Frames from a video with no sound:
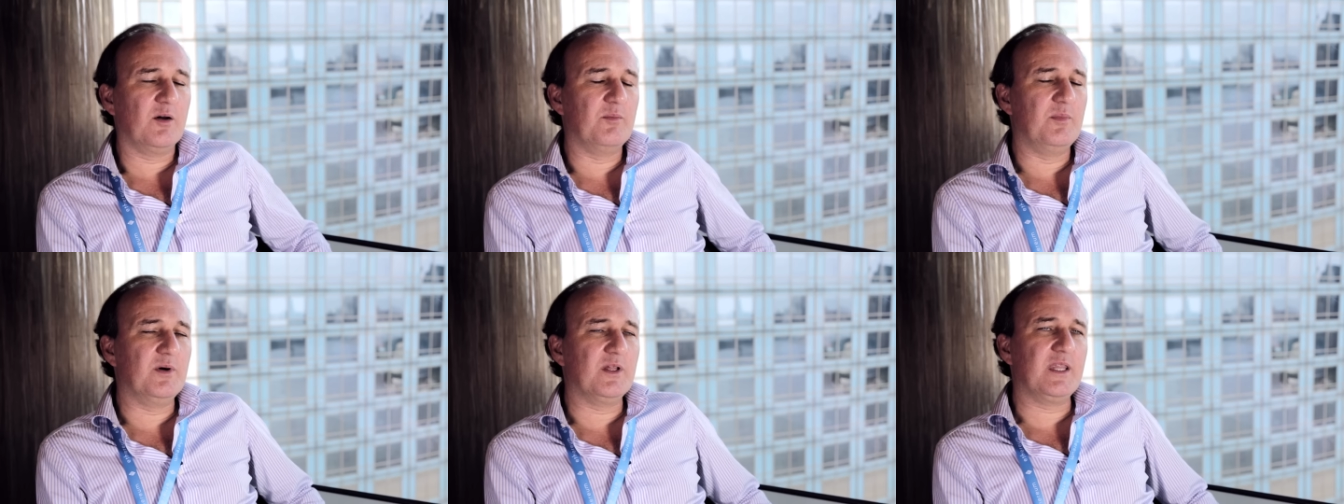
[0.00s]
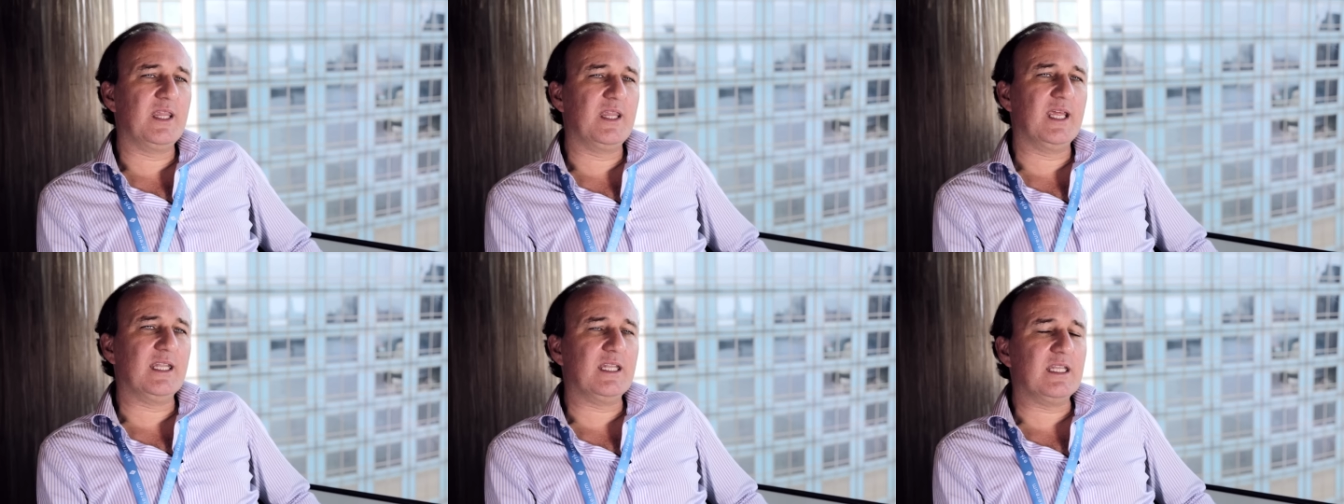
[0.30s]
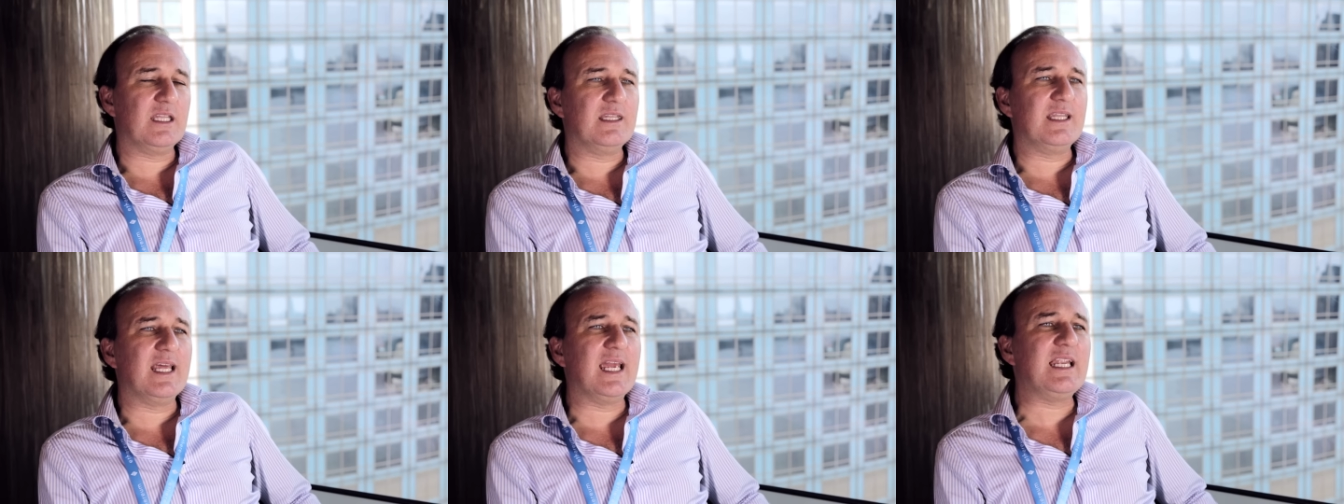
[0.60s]
but that
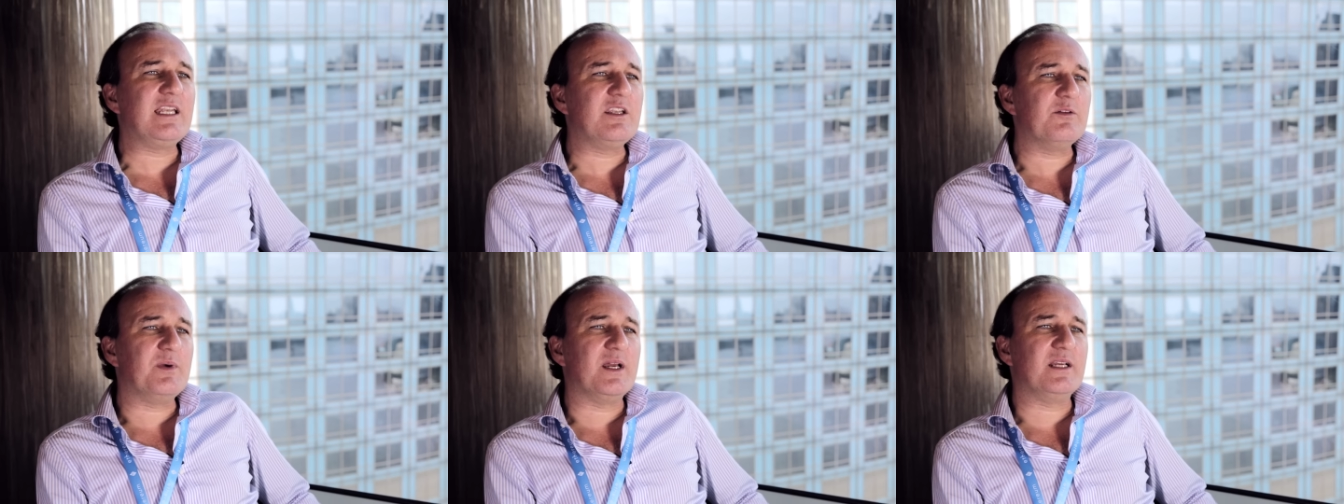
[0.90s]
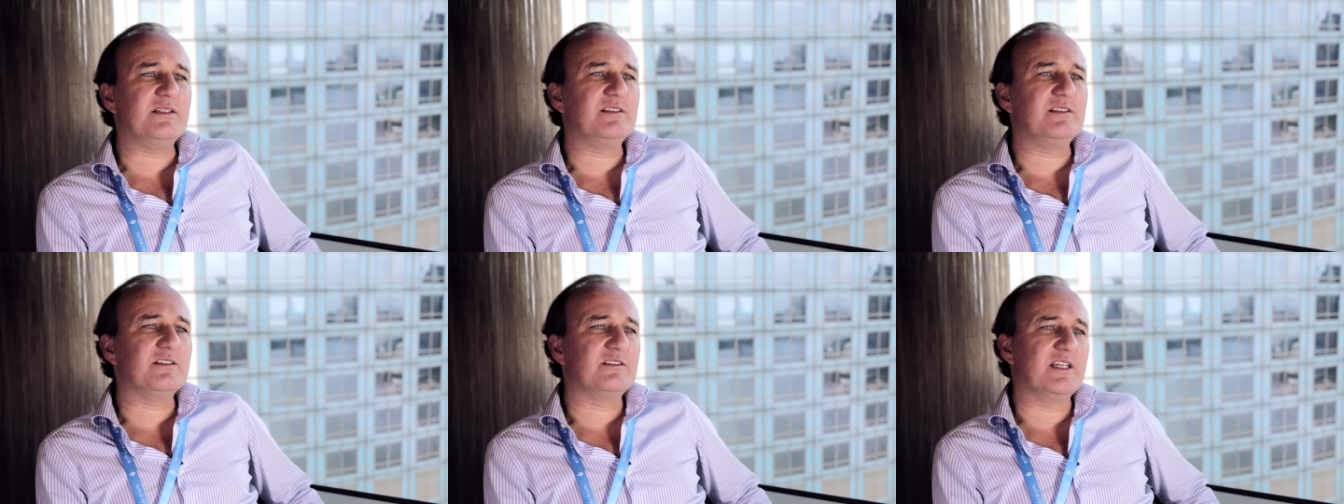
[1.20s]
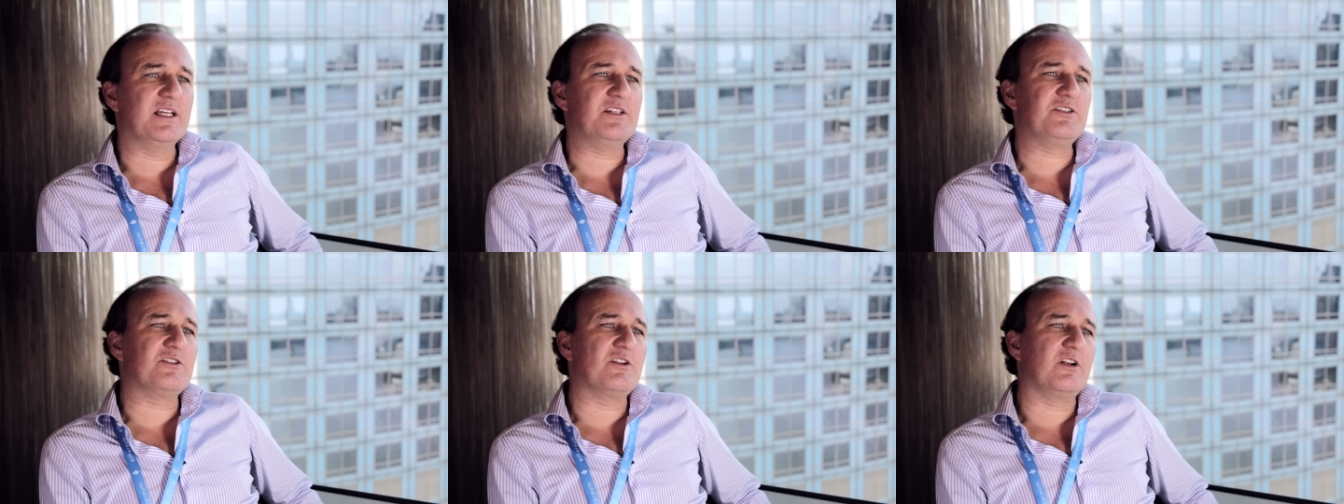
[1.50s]
the database
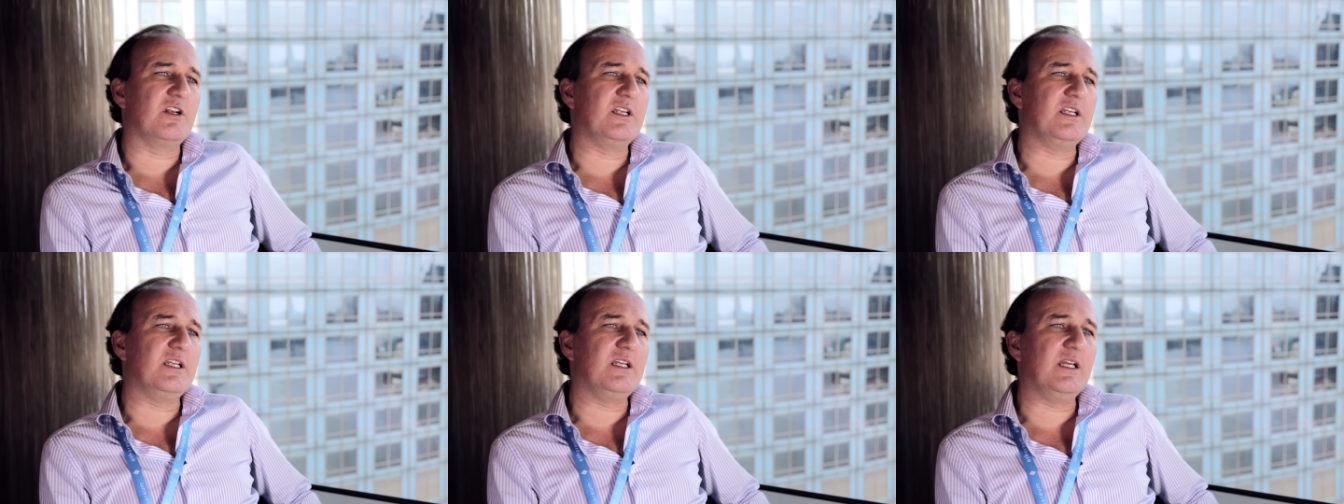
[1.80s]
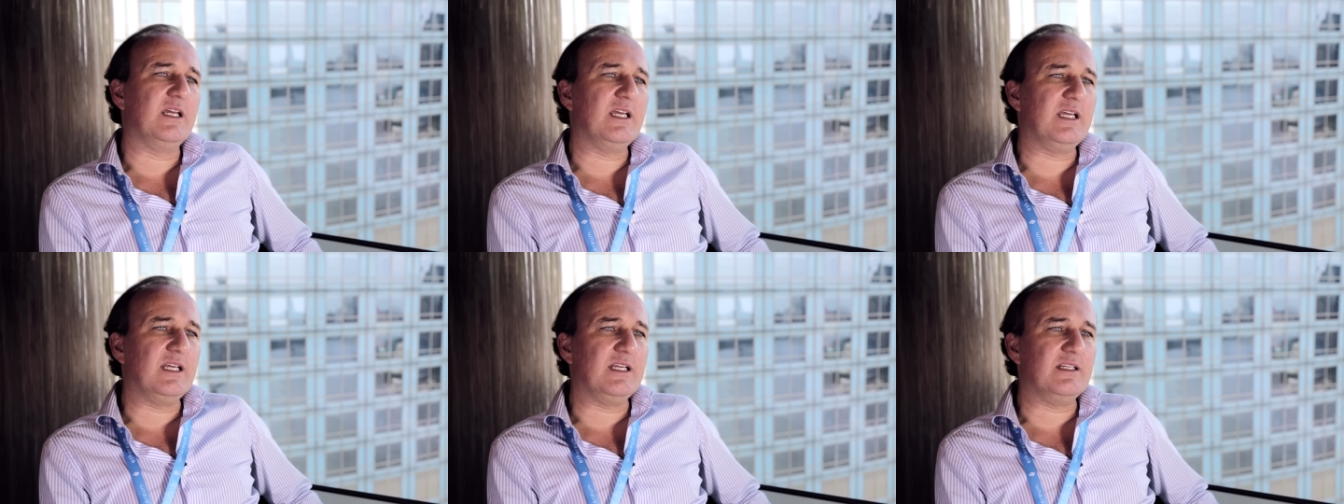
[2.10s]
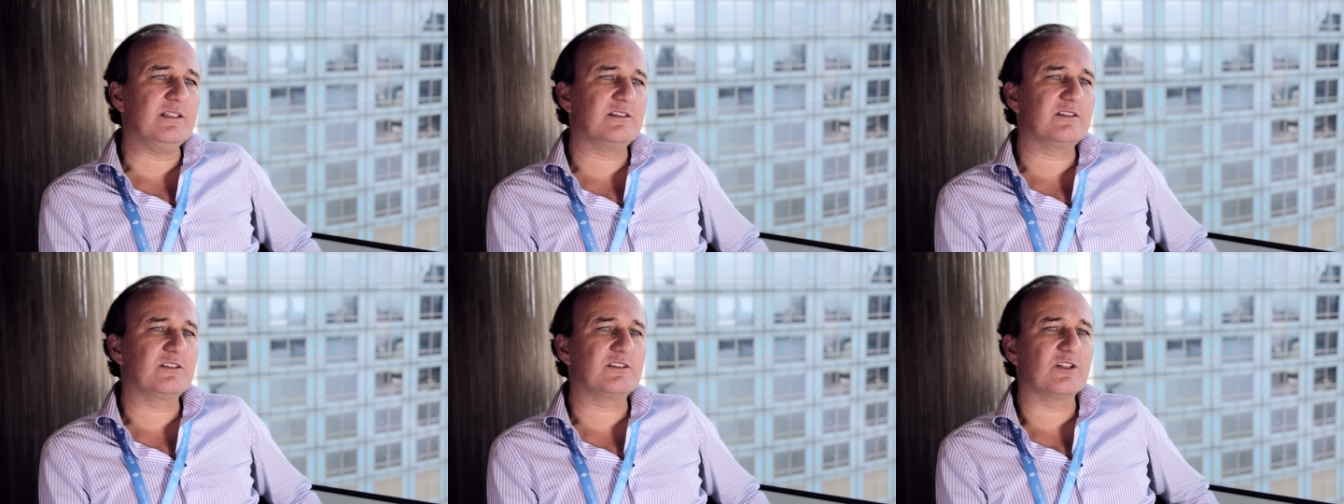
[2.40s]
essentially
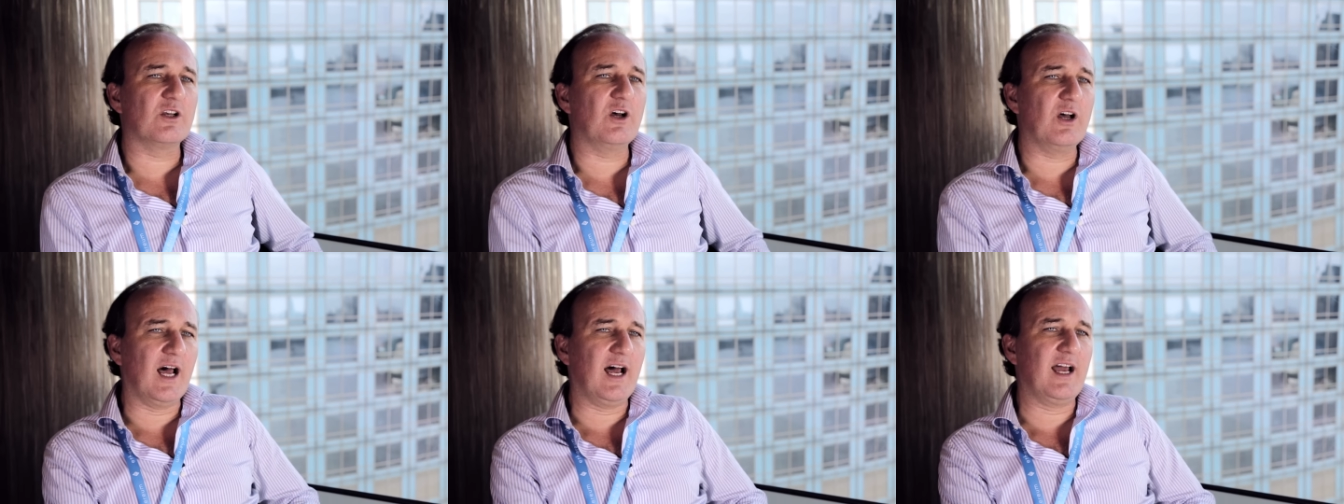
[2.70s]
is,